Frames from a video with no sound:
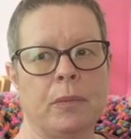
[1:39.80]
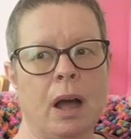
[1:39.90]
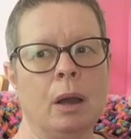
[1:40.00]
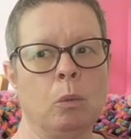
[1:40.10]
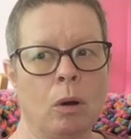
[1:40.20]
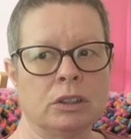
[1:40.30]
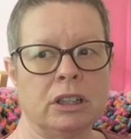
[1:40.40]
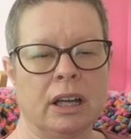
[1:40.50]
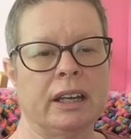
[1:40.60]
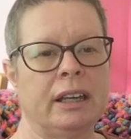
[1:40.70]
I
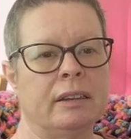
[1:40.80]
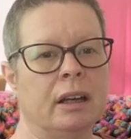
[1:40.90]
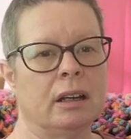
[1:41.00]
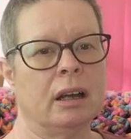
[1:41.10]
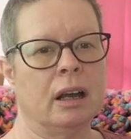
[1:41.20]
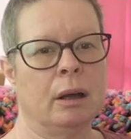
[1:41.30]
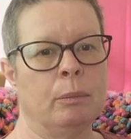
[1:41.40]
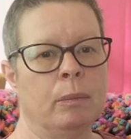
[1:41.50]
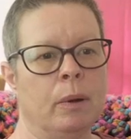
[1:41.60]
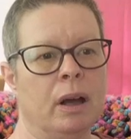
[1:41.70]
was lucky that
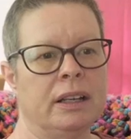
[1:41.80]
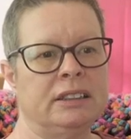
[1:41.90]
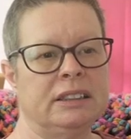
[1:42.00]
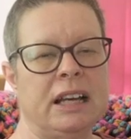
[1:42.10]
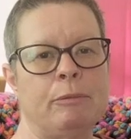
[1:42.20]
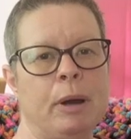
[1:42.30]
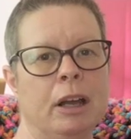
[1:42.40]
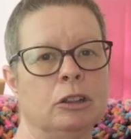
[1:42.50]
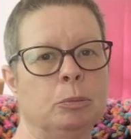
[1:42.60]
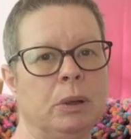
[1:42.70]
I did have my
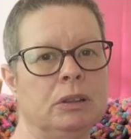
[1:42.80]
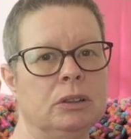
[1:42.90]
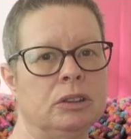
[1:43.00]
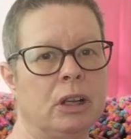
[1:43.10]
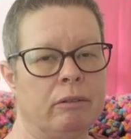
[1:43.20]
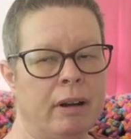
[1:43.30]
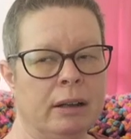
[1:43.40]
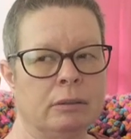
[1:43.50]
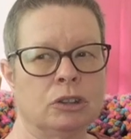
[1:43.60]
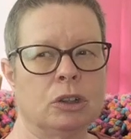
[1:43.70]
husband
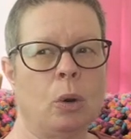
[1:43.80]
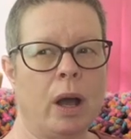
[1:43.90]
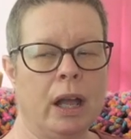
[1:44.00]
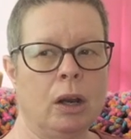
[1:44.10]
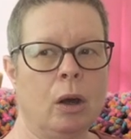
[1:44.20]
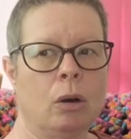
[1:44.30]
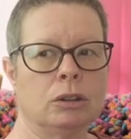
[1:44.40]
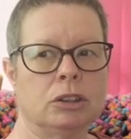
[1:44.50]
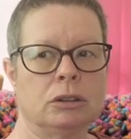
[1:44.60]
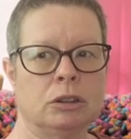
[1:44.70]
around quite a lot
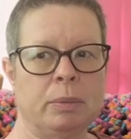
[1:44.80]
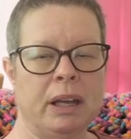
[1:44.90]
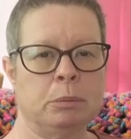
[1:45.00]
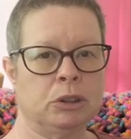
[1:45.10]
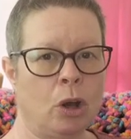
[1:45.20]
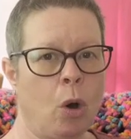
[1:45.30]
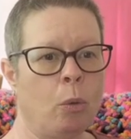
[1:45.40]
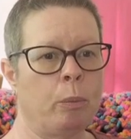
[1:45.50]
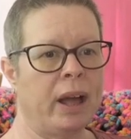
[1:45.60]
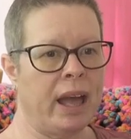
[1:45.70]
to be able to
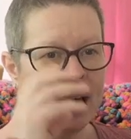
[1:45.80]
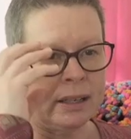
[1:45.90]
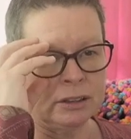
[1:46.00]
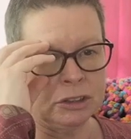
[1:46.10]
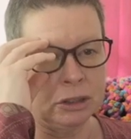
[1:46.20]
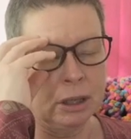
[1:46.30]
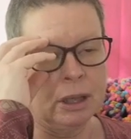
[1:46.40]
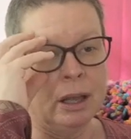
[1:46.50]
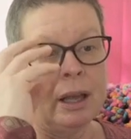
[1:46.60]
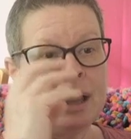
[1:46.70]
hold my hand
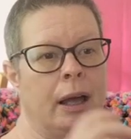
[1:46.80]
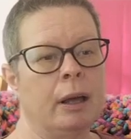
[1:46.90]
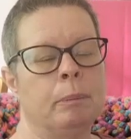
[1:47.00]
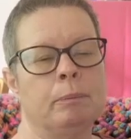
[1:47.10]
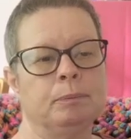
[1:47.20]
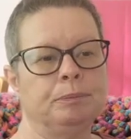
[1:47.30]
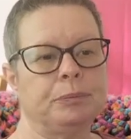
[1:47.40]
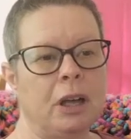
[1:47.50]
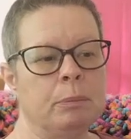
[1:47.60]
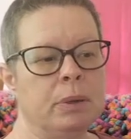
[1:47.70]

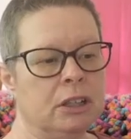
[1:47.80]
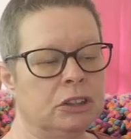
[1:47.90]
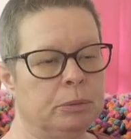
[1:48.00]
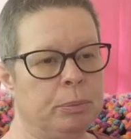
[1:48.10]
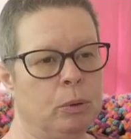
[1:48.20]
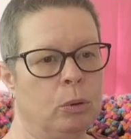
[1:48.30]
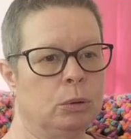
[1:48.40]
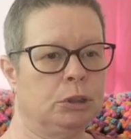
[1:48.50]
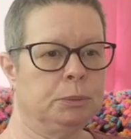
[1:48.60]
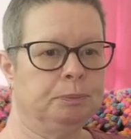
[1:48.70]
and be a
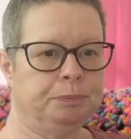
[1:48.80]
support.